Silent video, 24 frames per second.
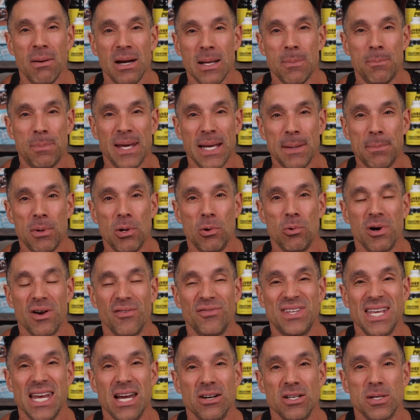many people would have
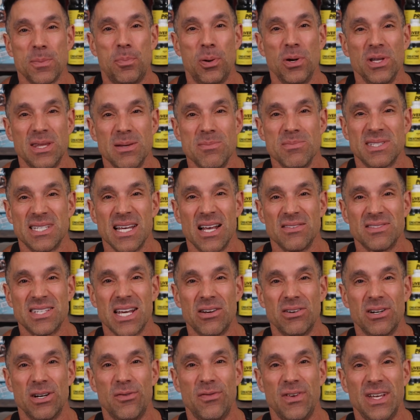dared to put themselves
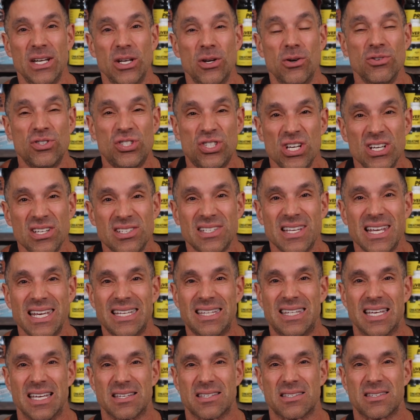out in a video just like
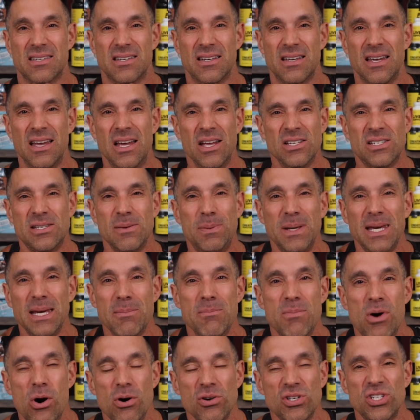this? To be
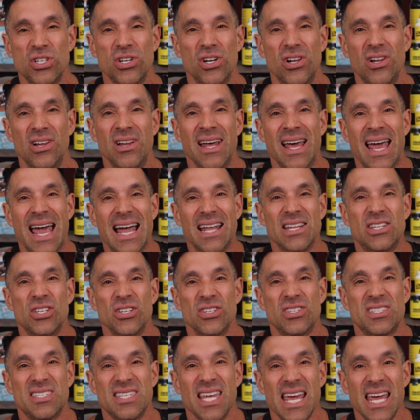emotional and to
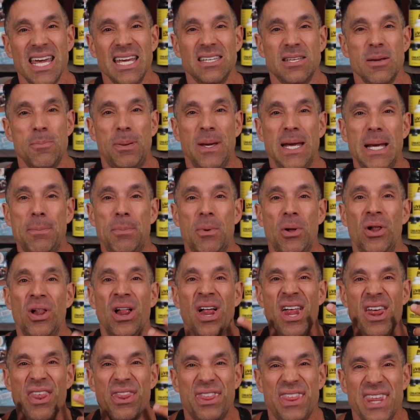say to people,
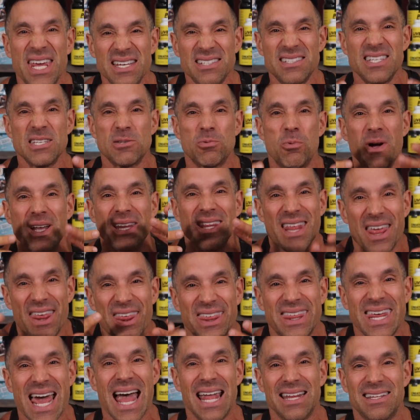this is what
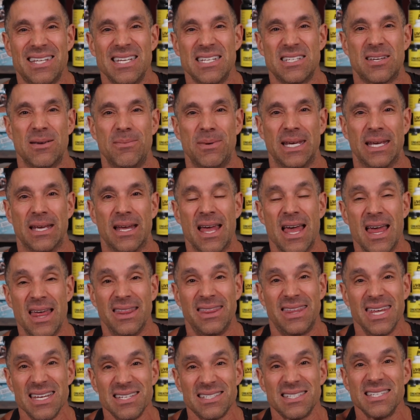that did to me.
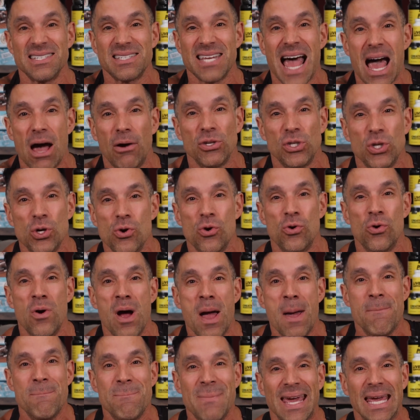This is how you
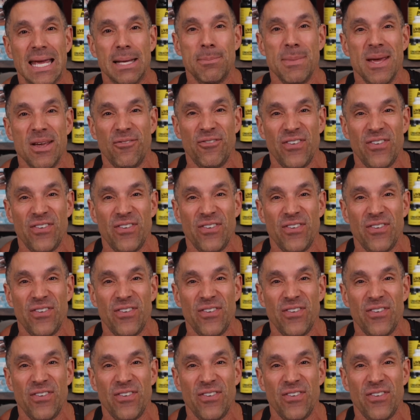made me